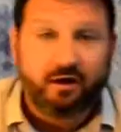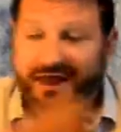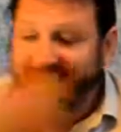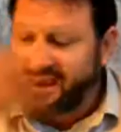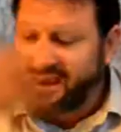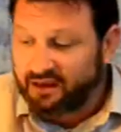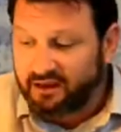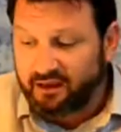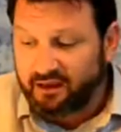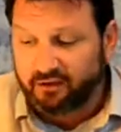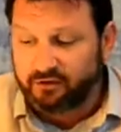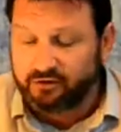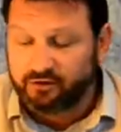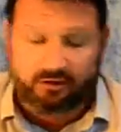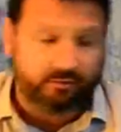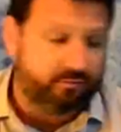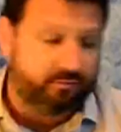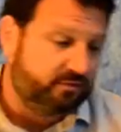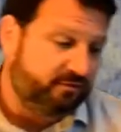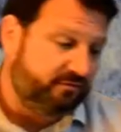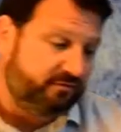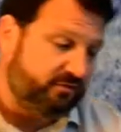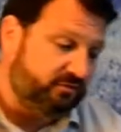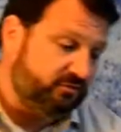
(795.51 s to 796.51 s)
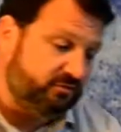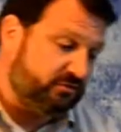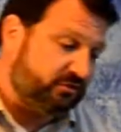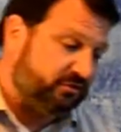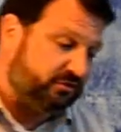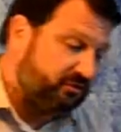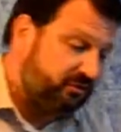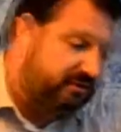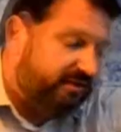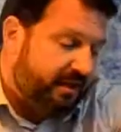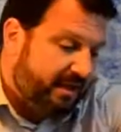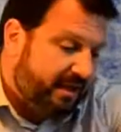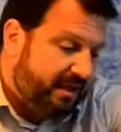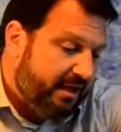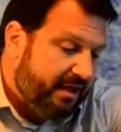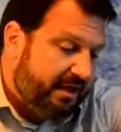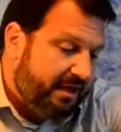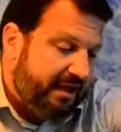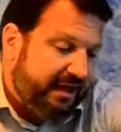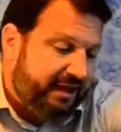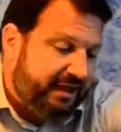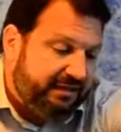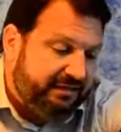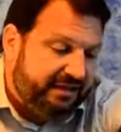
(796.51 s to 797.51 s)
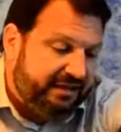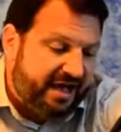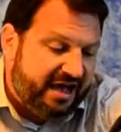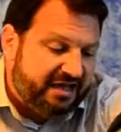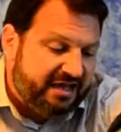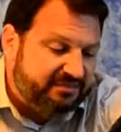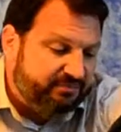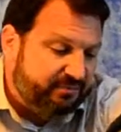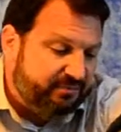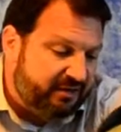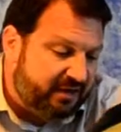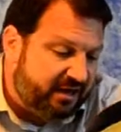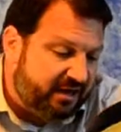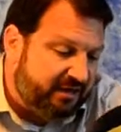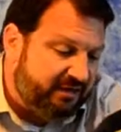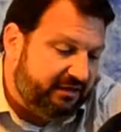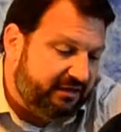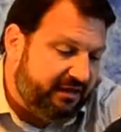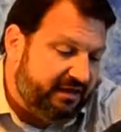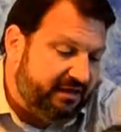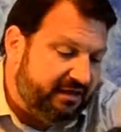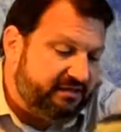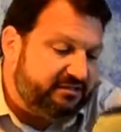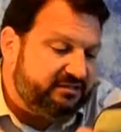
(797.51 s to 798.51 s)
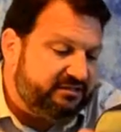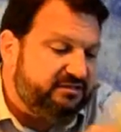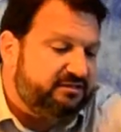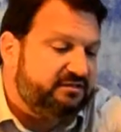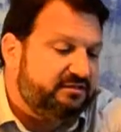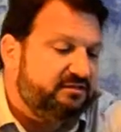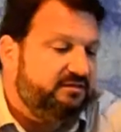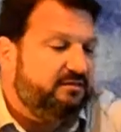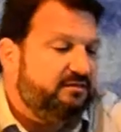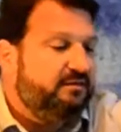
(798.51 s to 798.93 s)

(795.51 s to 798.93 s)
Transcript: any other number of uses. And last but not least,